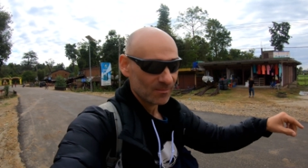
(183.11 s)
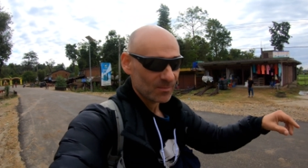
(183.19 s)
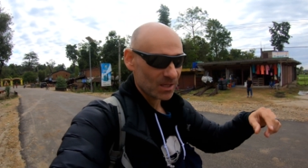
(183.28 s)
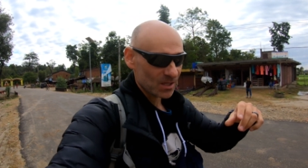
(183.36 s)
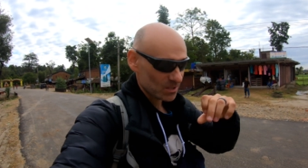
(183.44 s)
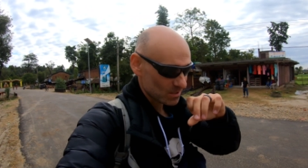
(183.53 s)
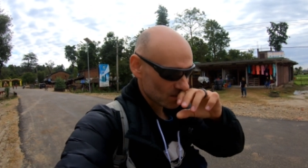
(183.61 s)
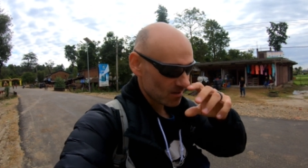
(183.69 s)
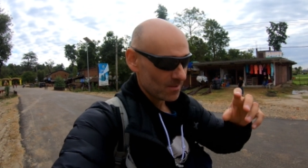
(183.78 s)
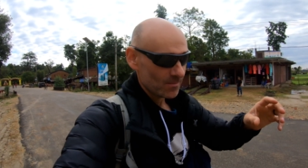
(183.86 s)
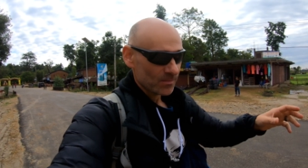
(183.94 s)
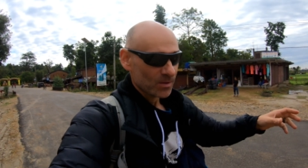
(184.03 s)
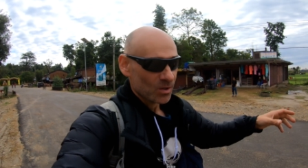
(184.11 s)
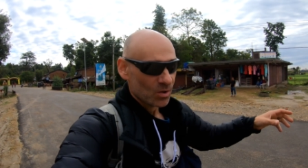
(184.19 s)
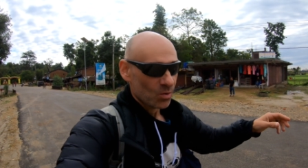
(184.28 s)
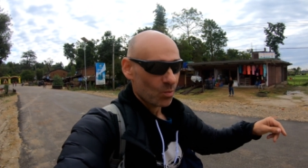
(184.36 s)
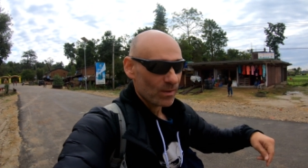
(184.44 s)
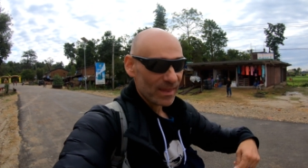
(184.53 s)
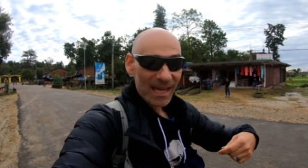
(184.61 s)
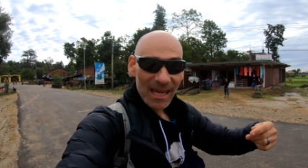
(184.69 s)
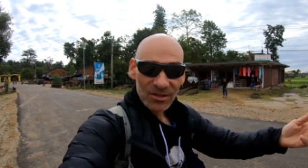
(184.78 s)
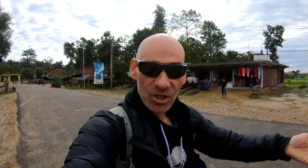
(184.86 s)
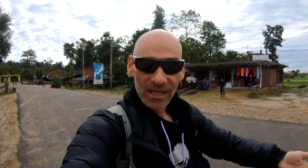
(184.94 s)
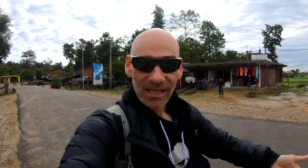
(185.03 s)
Because when they
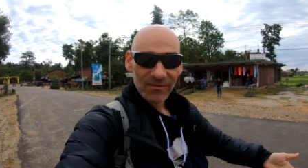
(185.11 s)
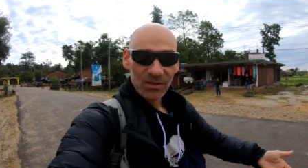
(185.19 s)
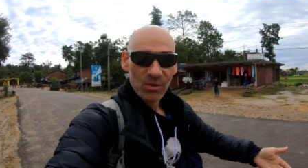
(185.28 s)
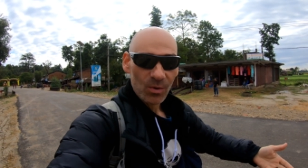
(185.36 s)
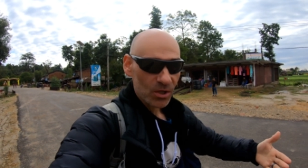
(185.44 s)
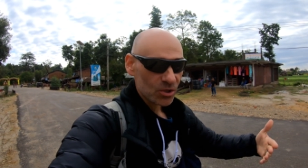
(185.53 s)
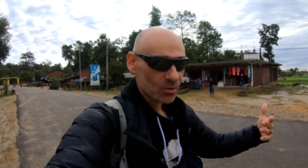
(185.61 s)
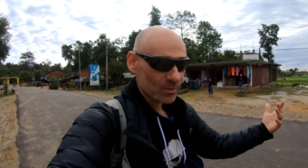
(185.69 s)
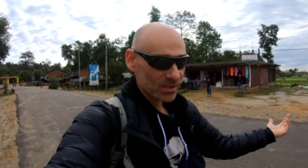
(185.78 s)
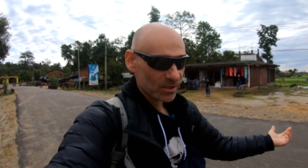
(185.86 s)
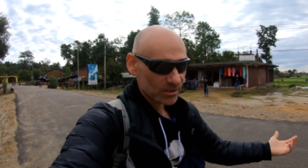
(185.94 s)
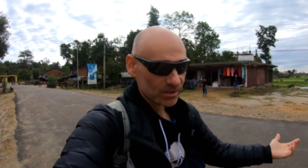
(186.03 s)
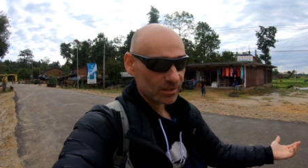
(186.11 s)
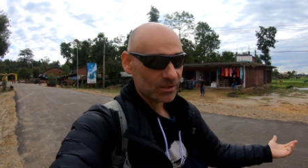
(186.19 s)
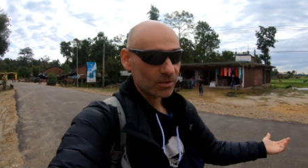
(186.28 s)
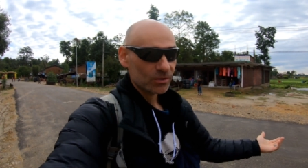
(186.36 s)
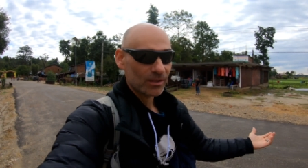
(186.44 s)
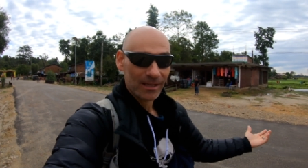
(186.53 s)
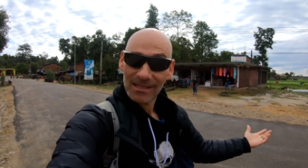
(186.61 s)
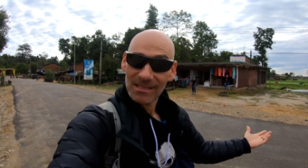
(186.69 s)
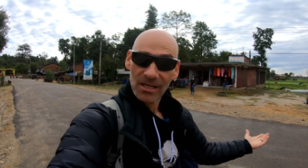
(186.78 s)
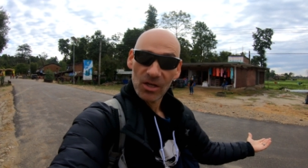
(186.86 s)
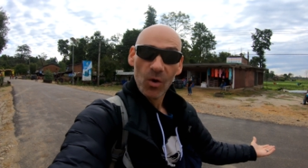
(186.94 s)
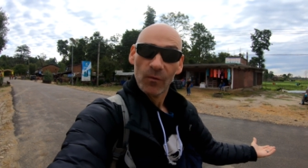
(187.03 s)
tried to give us 200, we took it to the tuk-tuk. He
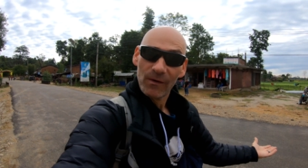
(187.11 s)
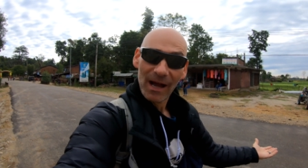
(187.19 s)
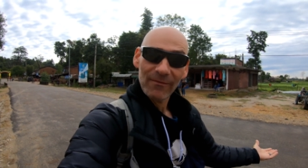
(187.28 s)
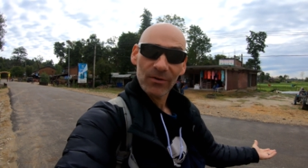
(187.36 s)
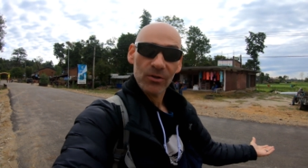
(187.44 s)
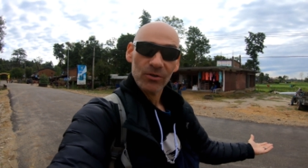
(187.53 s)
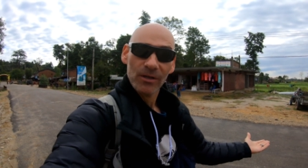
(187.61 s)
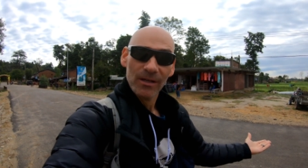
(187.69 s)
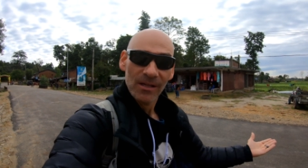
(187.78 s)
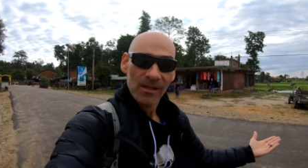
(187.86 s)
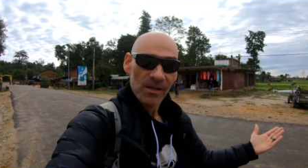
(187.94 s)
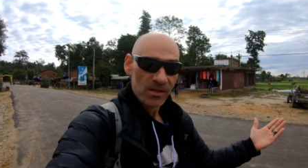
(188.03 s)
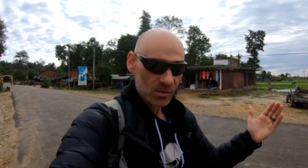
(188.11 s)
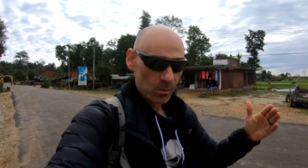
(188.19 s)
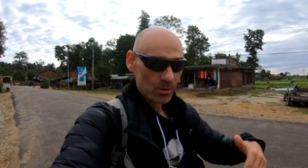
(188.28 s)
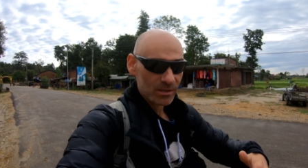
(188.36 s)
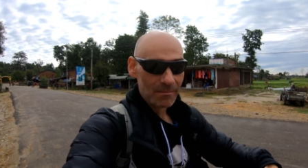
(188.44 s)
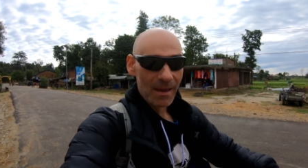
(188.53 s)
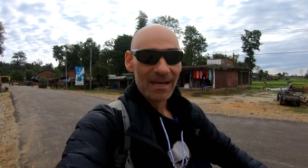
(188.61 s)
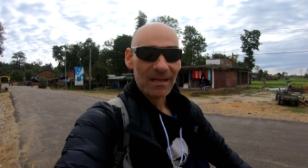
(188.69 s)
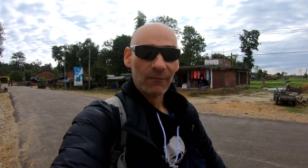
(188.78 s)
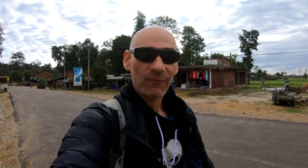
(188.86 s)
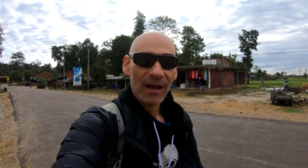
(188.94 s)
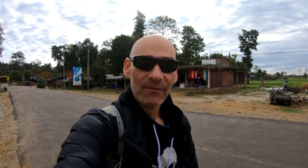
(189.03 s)
said no, 500. So we were
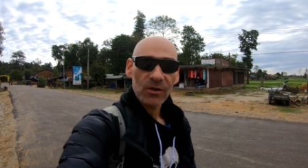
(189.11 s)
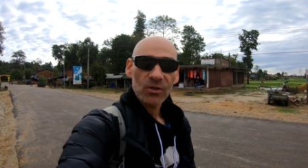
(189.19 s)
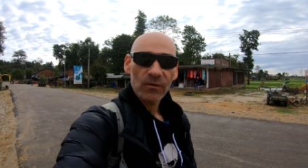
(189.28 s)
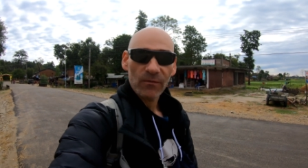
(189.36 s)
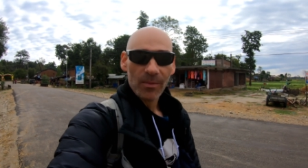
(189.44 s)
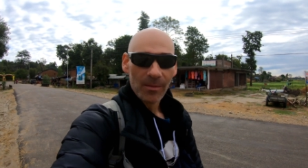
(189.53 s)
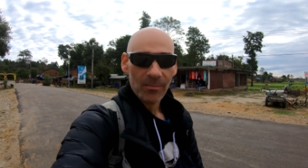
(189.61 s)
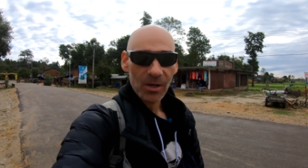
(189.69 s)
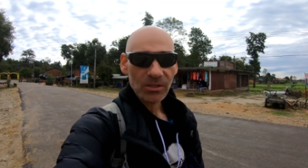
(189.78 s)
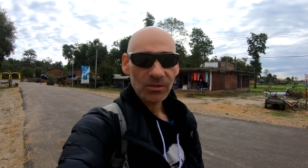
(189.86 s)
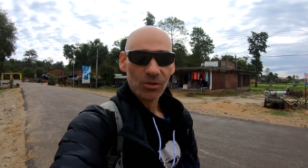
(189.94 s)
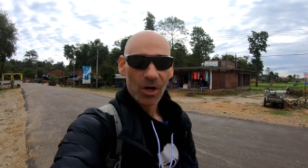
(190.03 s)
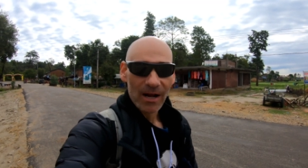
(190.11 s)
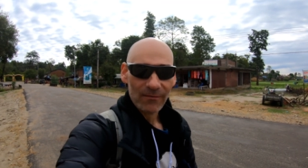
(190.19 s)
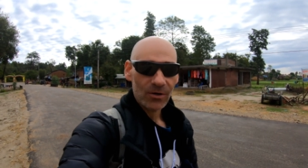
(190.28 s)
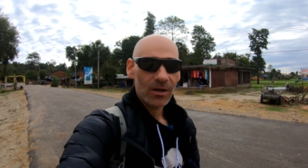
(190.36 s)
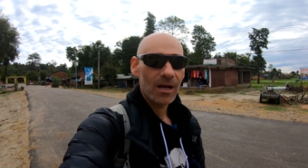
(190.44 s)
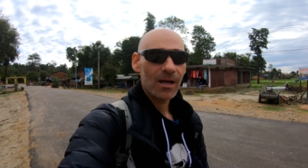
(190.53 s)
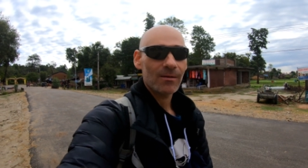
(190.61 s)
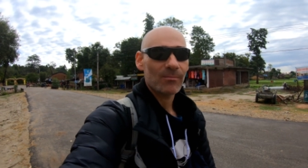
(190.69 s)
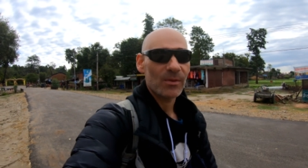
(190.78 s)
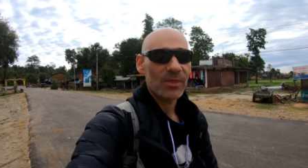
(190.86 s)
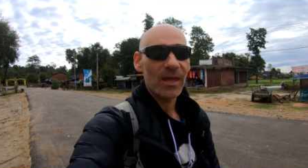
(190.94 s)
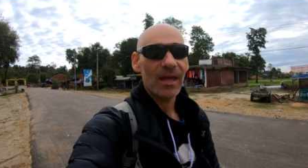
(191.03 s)
demanding 500 from the bus driver,
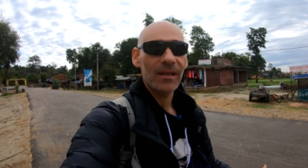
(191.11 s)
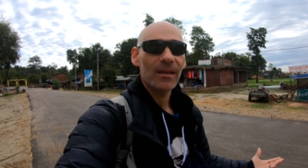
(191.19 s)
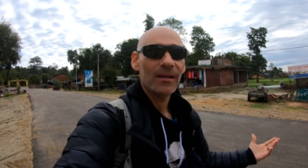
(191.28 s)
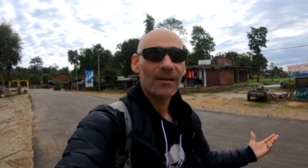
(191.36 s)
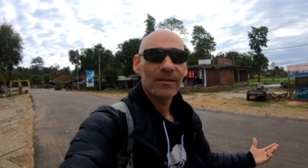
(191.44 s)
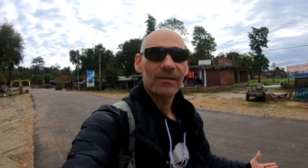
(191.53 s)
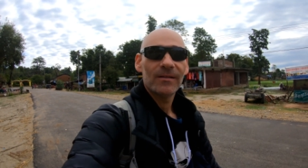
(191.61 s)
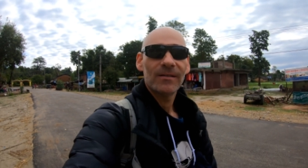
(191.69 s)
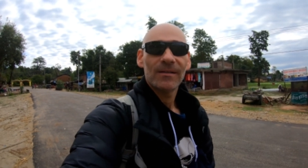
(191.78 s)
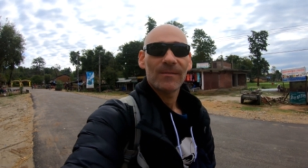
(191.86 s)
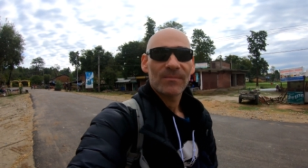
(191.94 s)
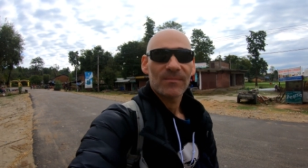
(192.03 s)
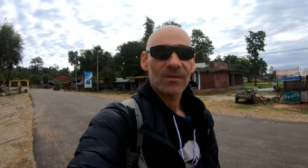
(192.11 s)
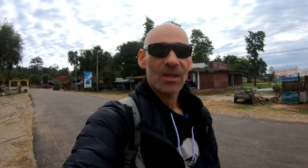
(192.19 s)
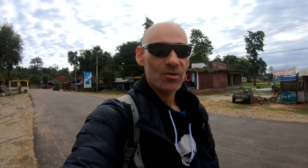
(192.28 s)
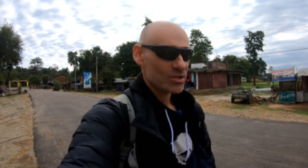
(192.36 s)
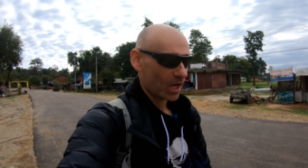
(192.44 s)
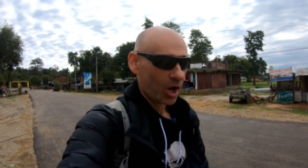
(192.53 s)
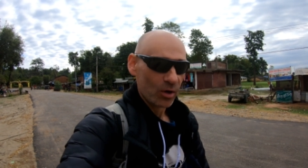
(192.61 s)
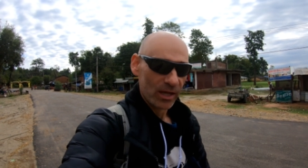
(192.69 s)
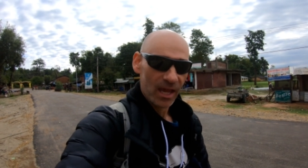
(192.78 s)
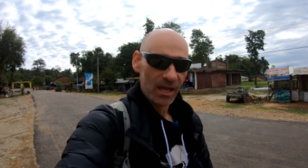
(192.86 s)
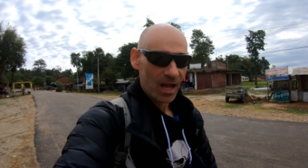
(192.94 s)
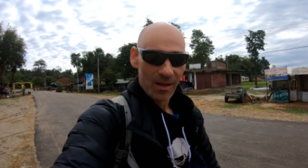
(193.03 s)
but then he was like,
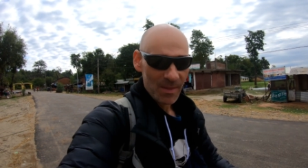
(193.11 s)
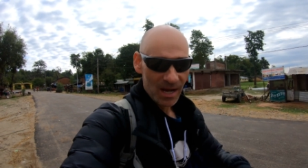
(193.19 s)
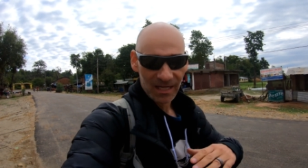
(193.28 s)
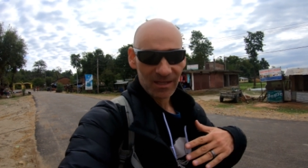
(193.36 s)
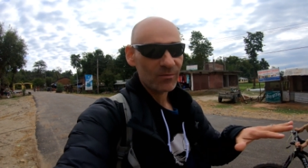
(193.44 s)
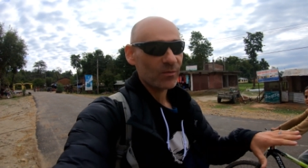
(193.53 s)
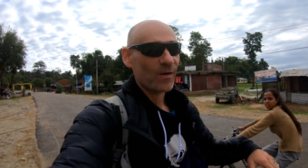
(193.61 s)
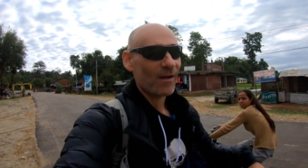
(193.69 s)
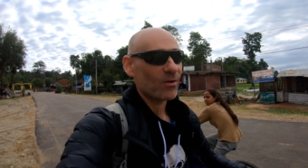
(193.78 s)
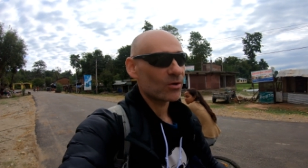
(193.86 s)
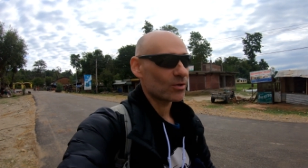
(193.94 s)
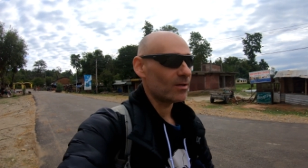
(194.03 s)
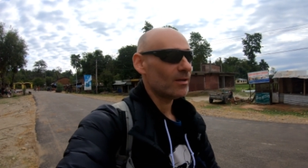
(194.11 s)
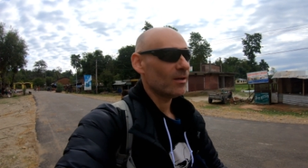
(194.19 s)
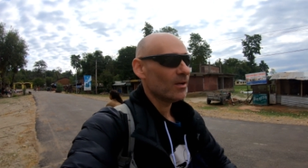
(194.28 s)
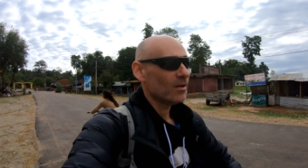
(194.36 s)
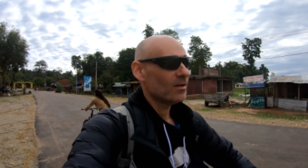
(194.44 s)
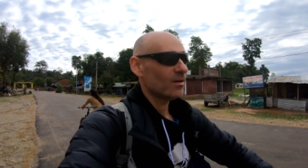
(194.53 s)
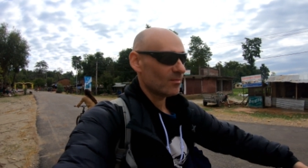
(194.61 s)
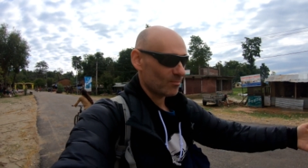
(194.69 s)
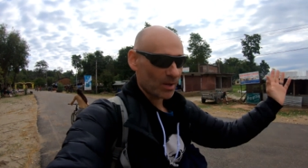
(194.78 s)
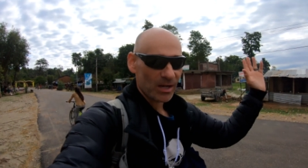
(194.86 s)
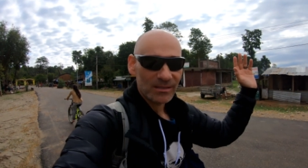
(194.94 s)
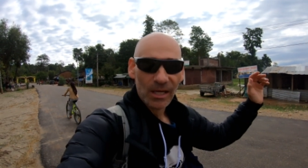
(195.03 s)
okay, I'm not going to give you 500,
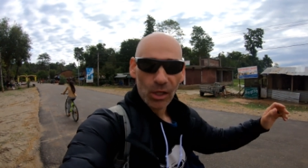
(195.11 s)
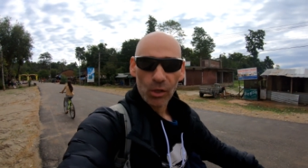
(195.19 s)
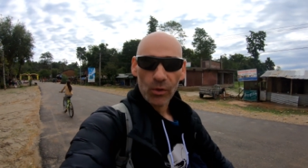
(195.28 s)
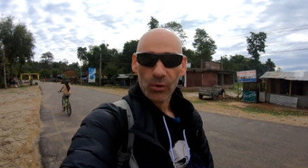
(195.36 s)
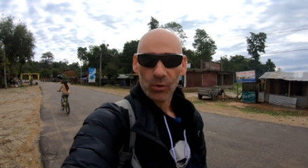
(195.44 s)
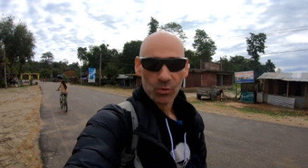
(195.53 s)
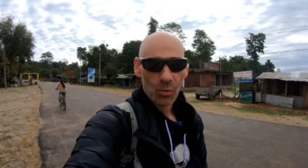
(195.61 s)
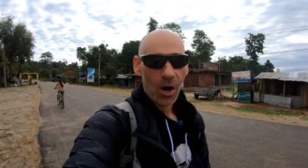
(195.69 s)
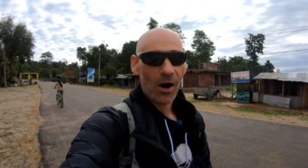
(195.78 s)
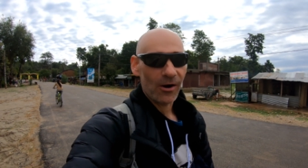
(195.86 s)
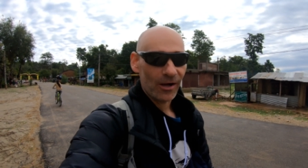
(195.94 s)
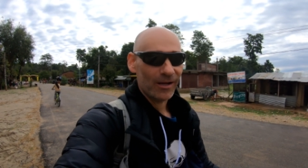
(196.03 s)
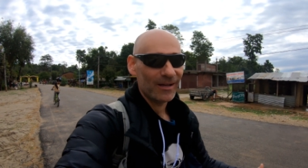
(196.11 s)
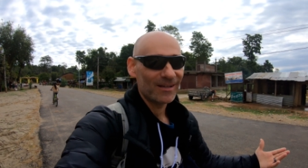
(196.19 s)
but I'll take you to Thukdwara.